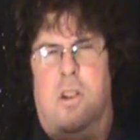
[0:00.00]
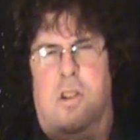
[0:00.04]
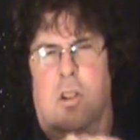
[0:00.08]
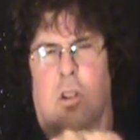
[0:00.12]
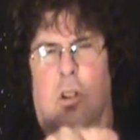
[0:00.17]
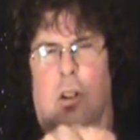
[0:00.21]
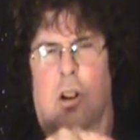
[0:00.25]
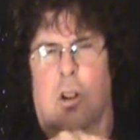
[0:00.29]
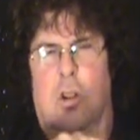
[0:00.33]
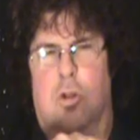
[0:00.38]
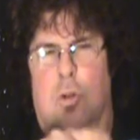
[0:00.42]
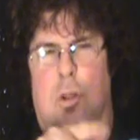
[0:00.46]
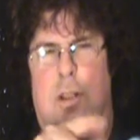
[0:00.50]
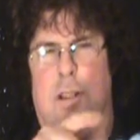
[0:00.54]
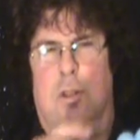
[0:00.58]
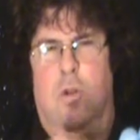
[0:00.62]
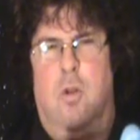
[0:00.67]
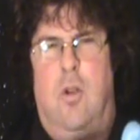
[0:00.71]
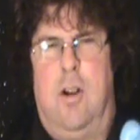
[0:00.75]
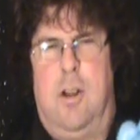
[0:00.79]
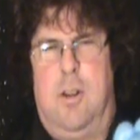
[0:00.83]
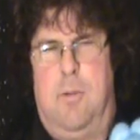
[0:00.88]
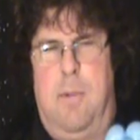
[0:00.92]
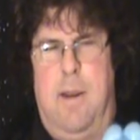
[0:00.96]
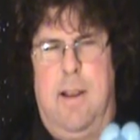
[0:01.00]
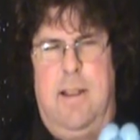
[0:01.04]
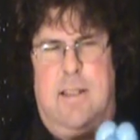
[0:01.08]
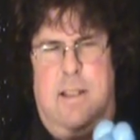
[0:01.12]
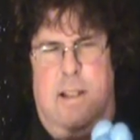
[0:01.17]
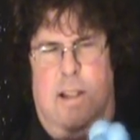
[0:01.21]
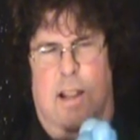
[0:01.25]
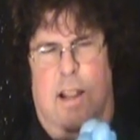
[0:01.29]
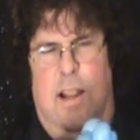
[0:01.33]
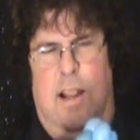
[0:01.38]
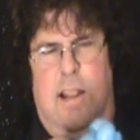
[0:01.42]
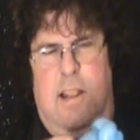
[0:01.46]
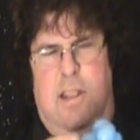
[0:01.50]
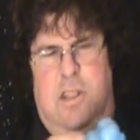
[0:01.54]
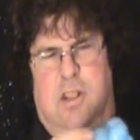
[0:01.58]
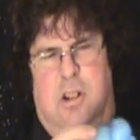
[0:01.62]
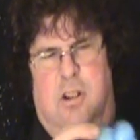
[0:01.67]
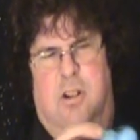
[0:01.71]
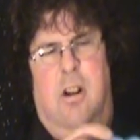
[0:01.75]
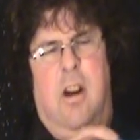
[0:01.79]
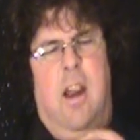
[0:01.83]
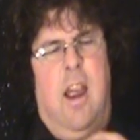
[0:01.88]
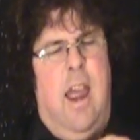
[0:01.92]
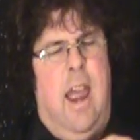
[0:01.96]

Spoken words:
no ear twist horns. Makes it a little easier.